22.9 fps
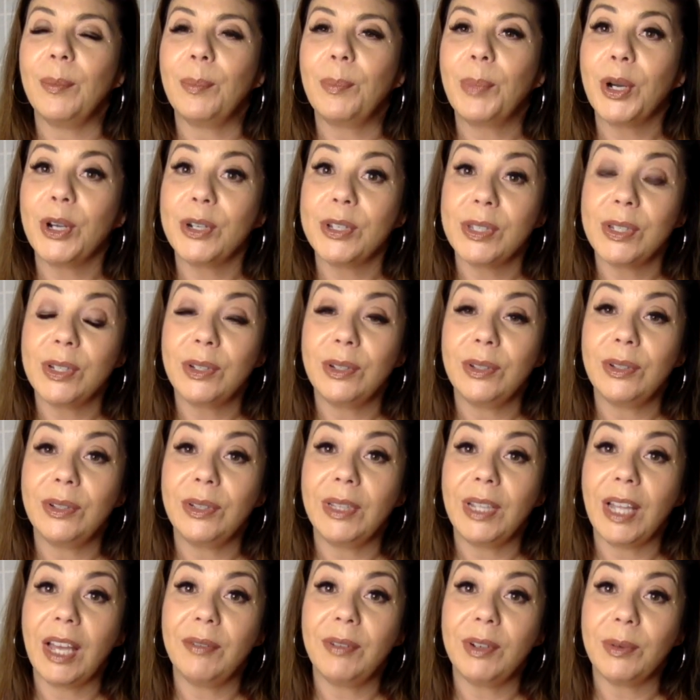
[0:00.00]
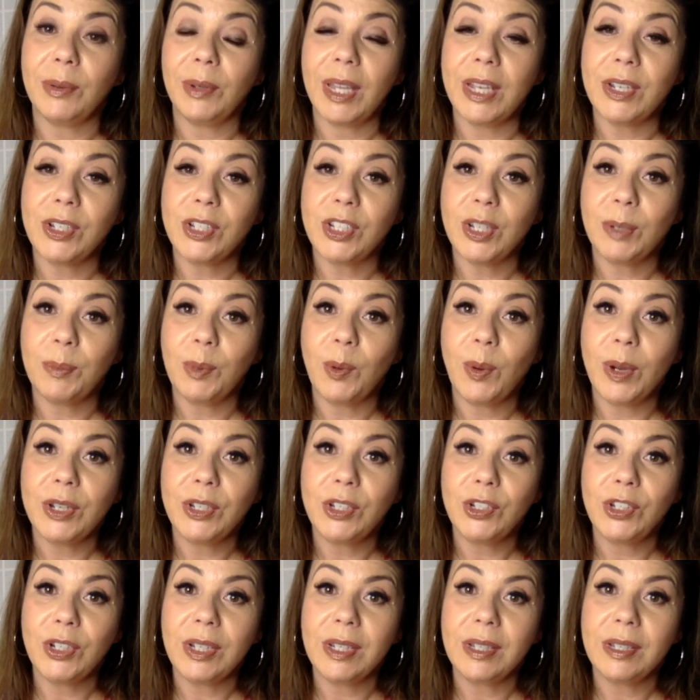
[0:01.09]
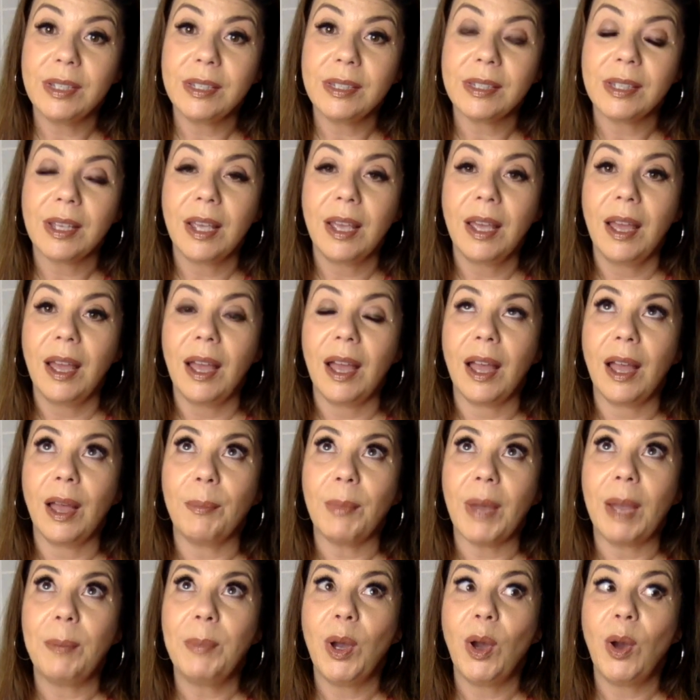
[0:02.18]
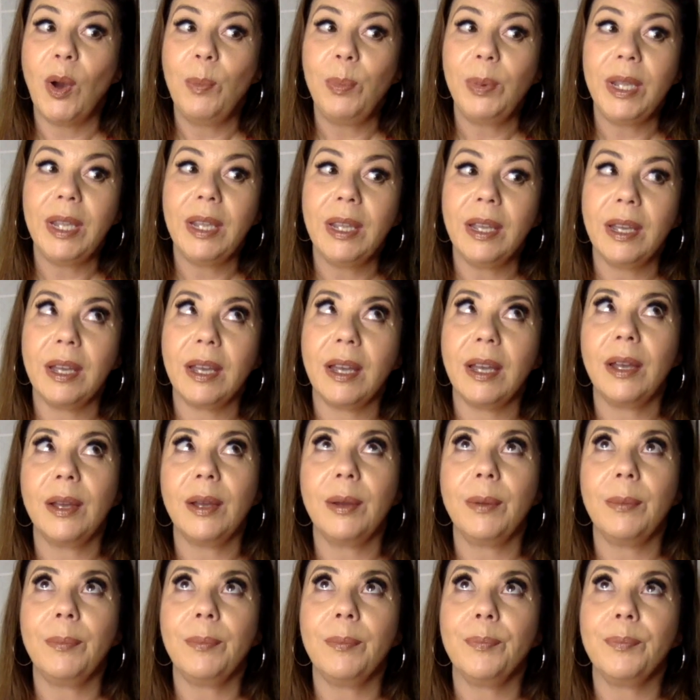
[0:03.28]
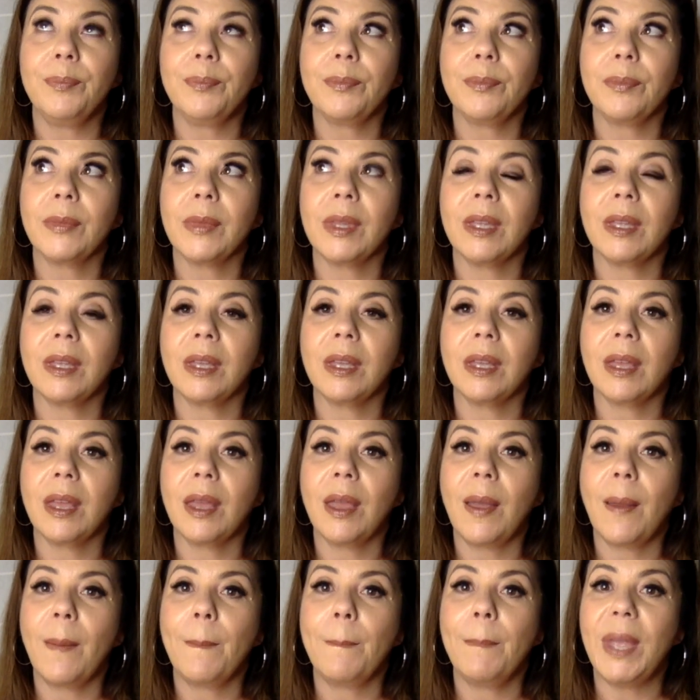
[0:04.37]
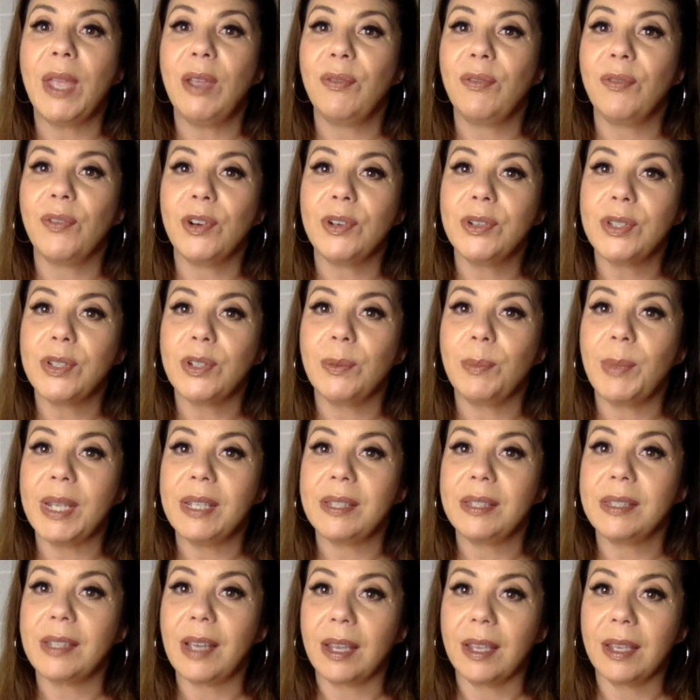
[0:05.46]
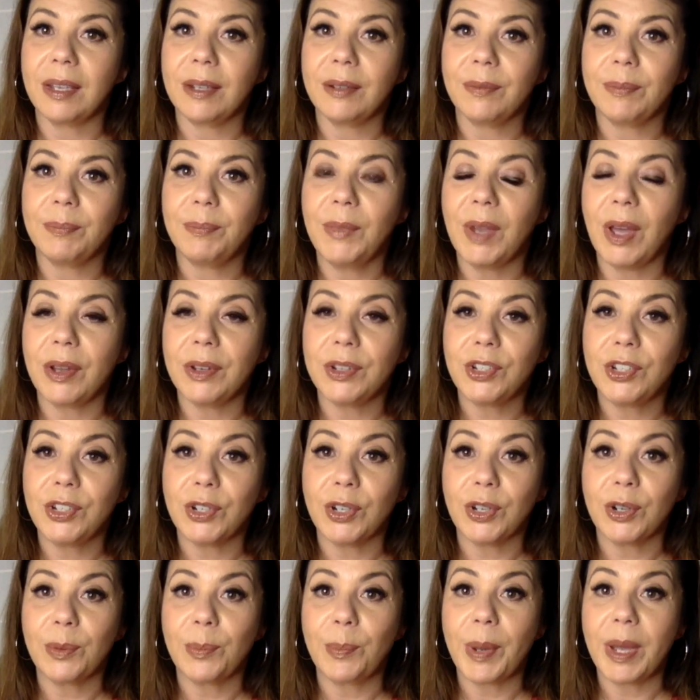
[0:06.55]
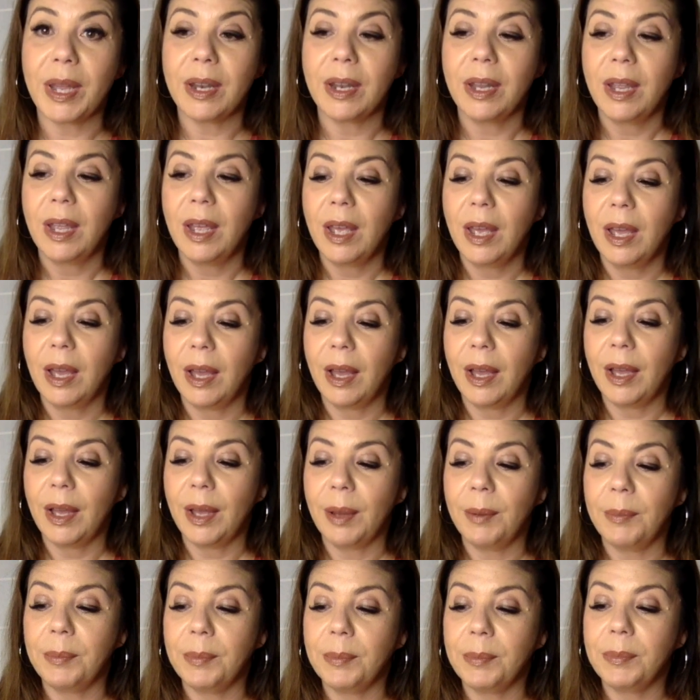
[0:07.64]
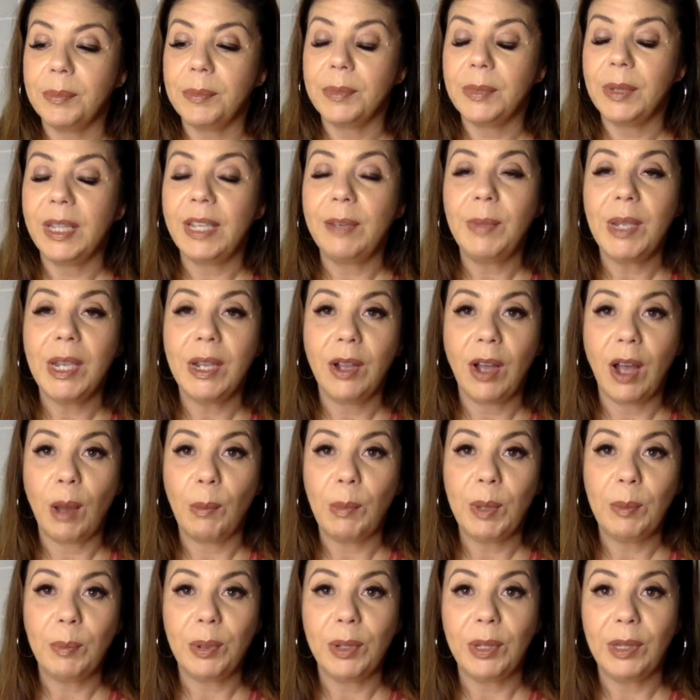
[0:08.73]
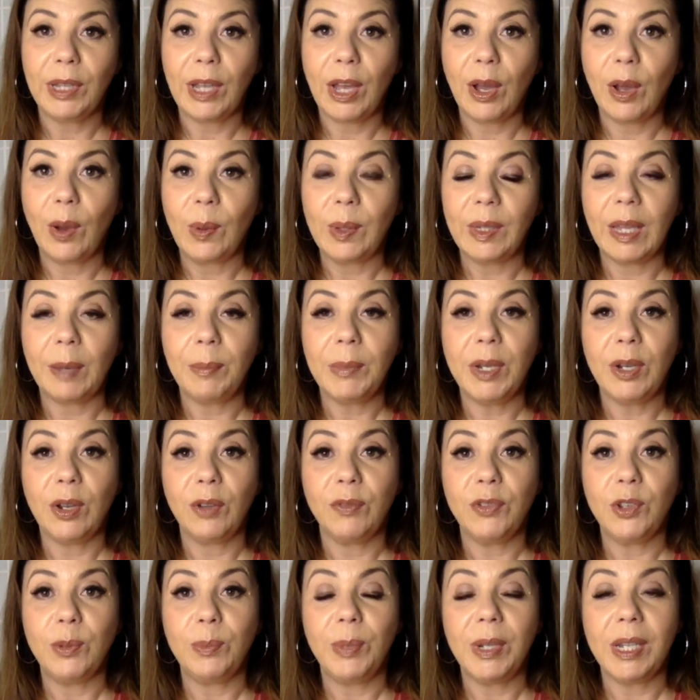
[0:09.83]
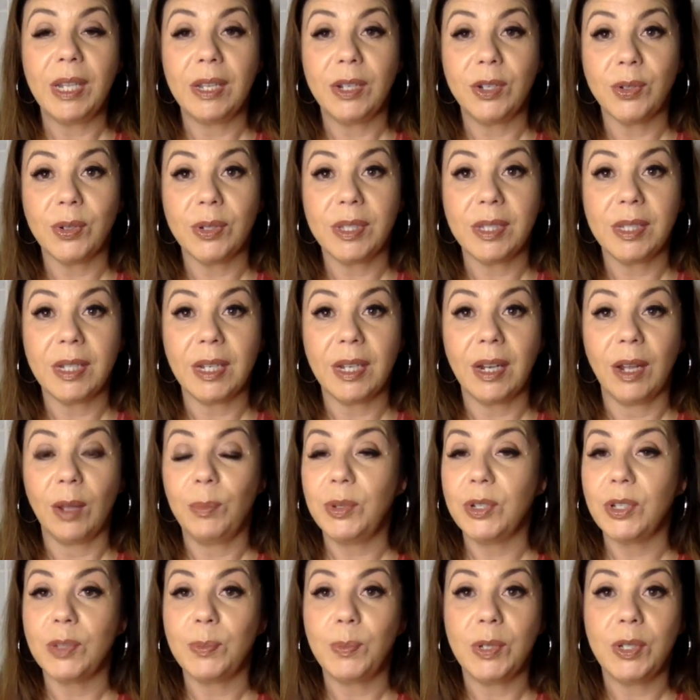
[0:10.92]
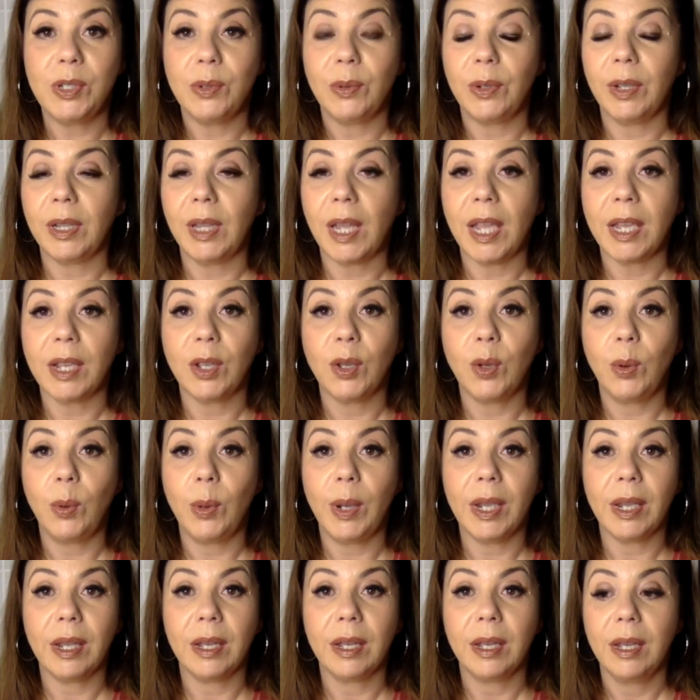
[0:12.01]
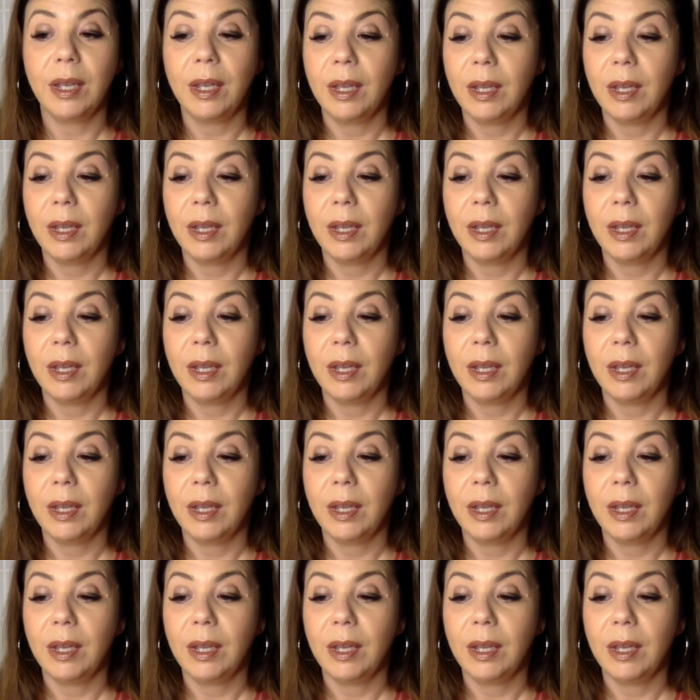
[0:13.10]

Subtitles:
personal love and relationship questions. I'm hoping May 1st or May 2nd, not sure, but leave me a comment below and let me know if you'd be interested. I'll just be doing like quick,